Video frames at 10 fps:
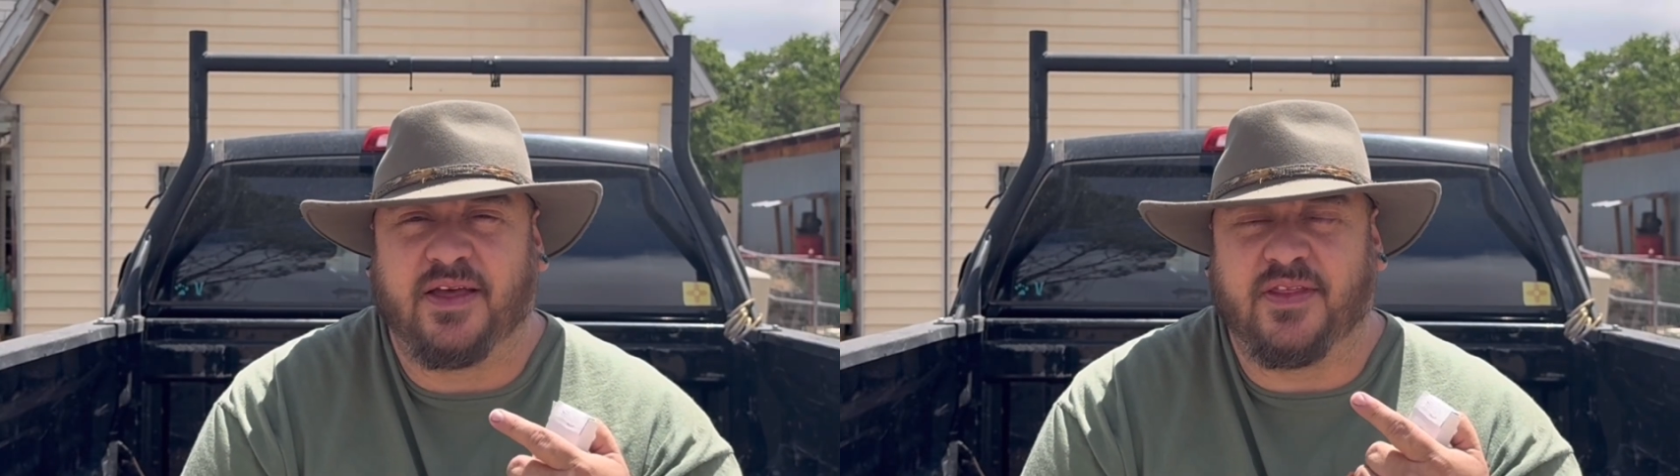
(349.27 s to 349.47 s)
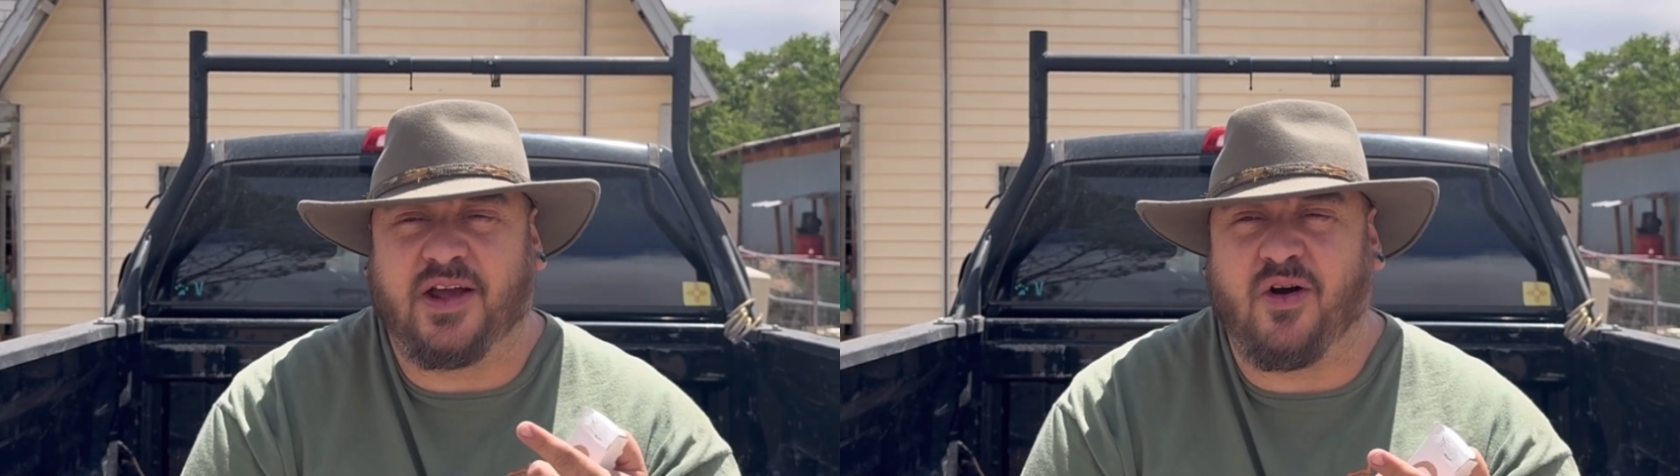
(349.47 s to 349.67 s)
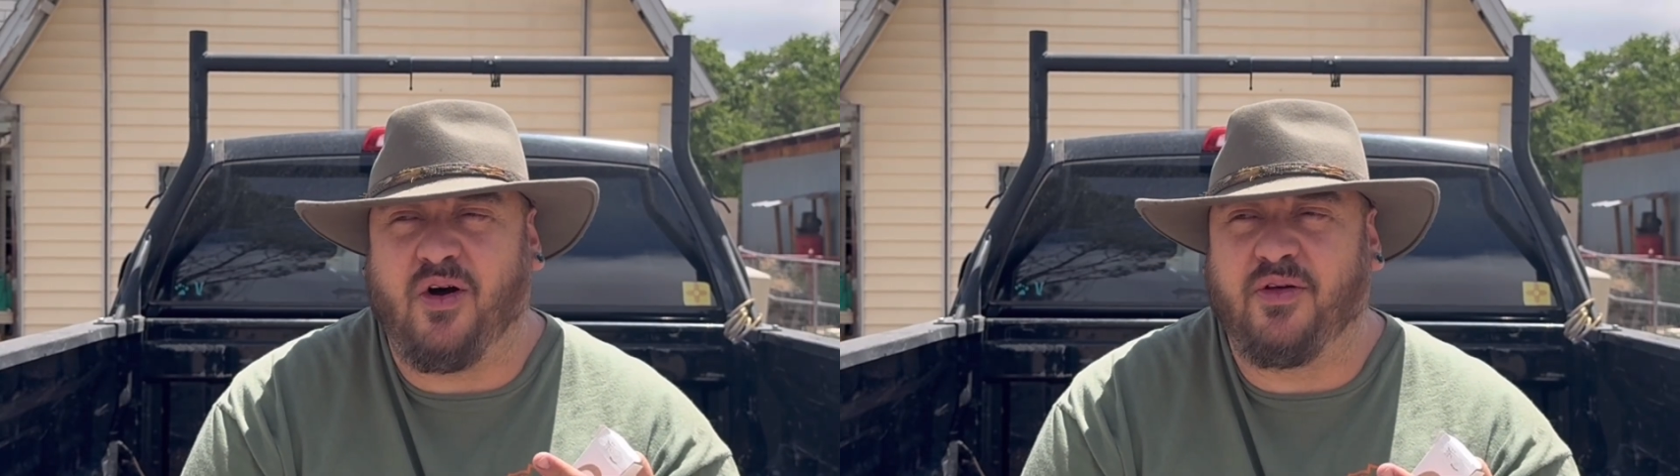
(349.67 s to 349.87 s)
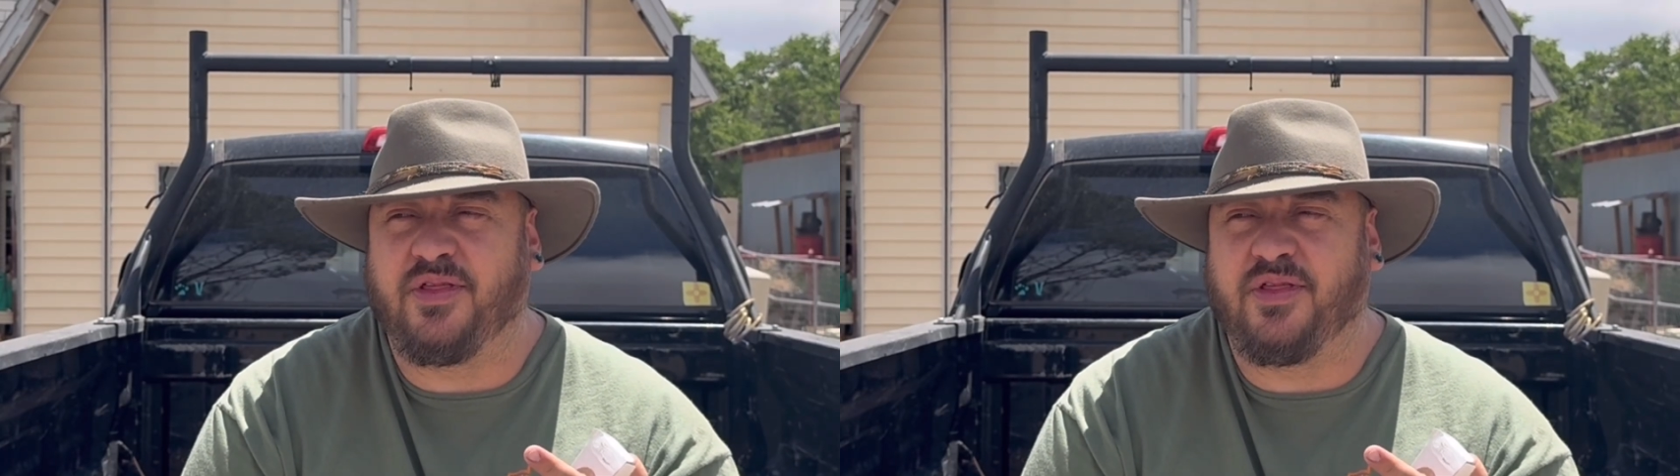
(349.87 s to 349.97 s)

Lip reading: They call